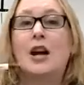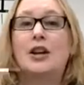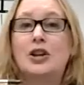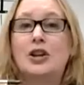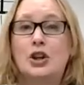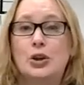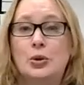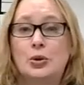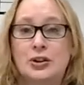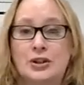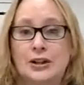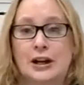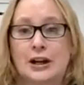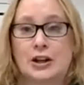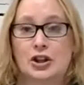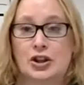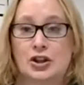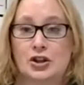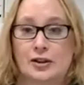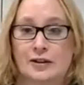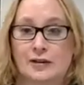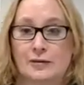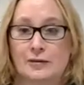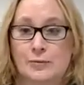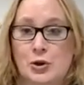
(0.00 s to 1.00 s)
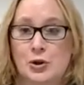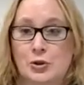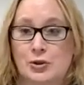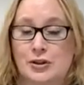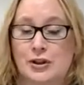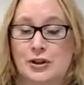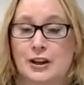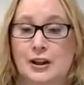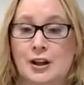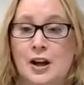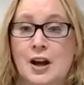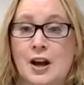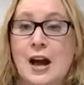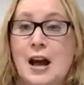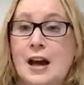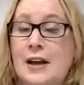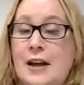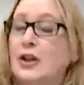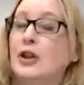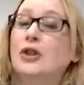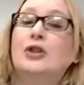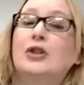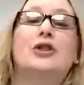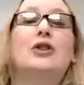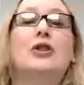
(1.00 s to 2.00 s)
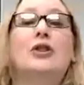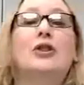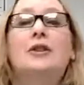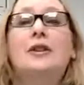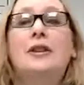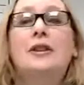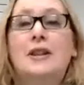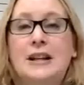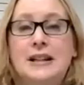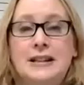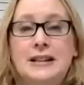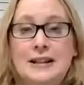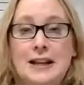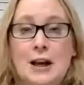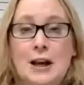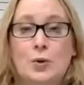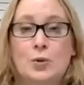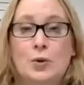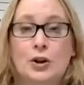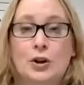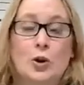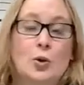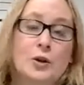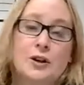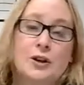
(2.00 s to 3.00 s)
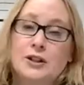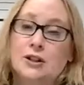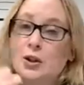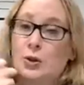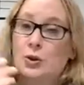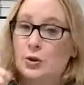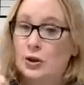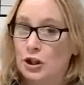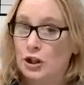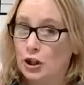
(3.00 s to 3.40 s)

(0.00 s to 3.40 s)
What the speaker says: a new section of music, there's certain things that we're going to